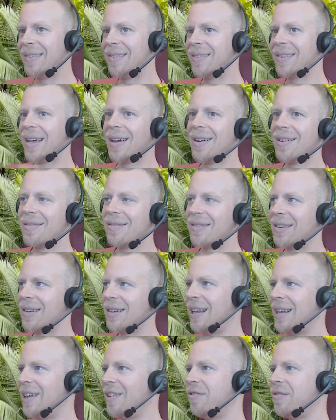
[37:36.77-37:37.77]
and down,
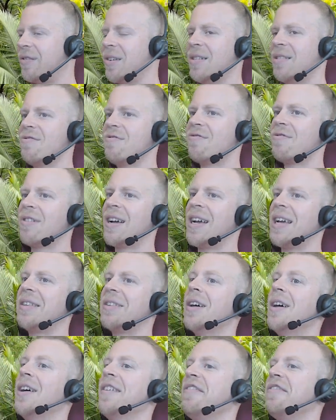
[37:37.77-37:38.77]
left and
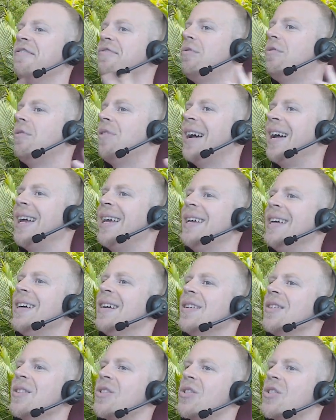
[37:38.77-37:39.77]
right for a
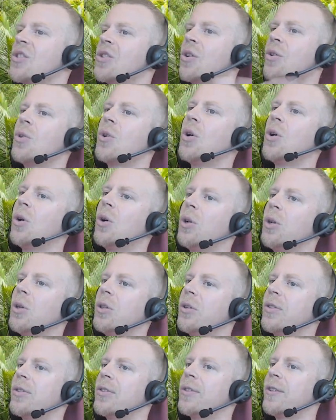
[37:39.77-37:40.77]

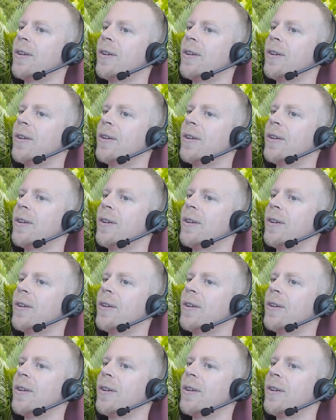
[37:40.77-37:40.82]
so-called